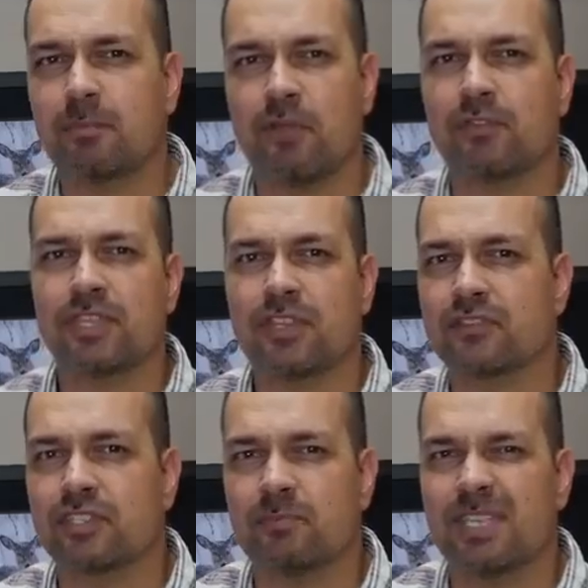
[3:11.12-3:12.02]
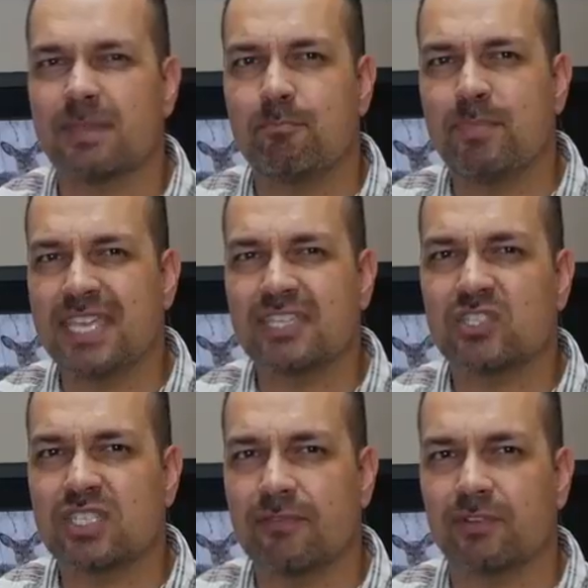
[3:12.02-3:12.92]
up over the years that's made the
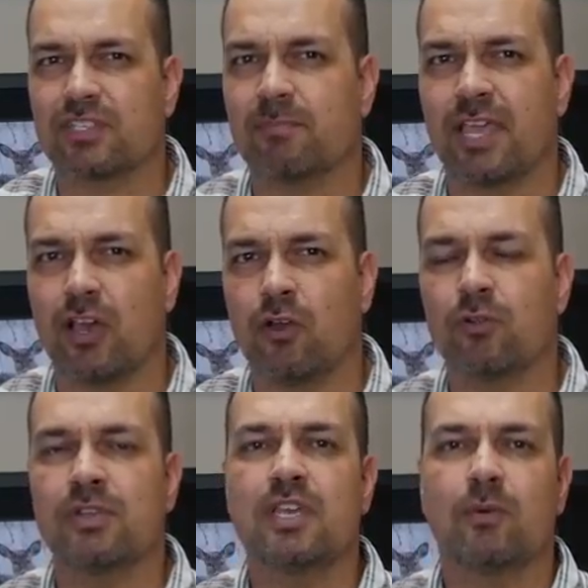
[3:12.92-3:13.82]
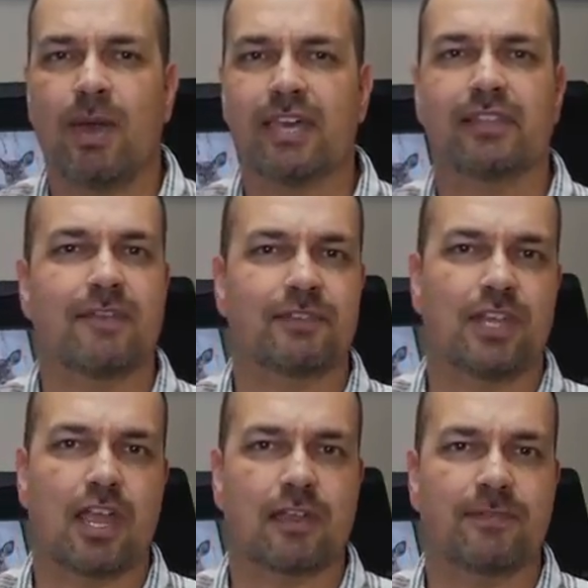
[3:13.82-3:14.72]
biggest difference in my own wildlife
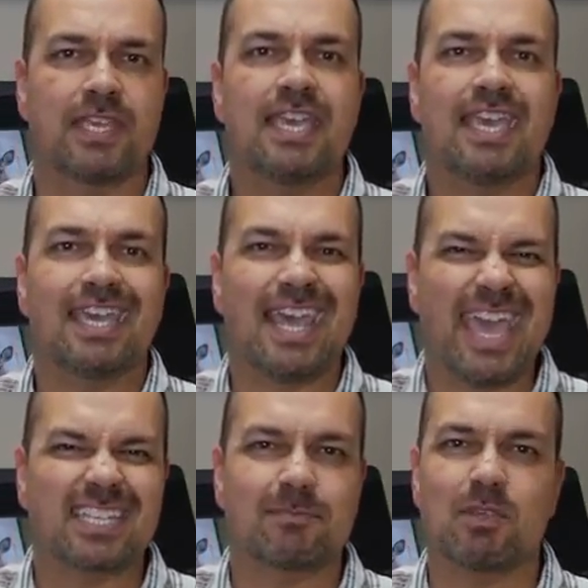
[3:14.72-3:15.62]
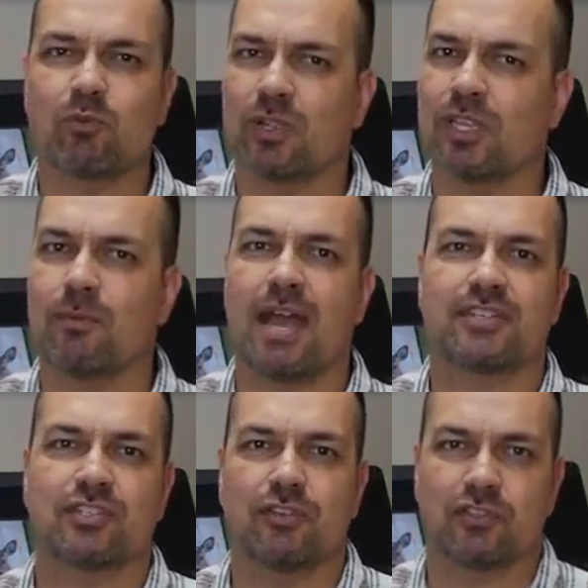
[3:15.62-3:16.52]
photography, it has to be really
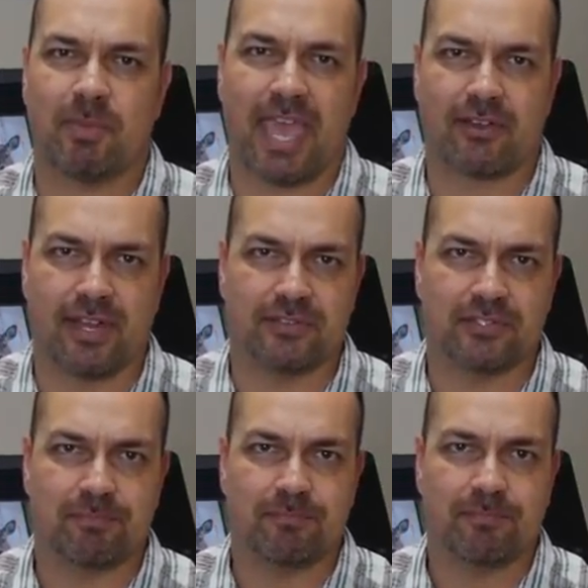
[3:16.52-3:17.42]
watching those backgrounds.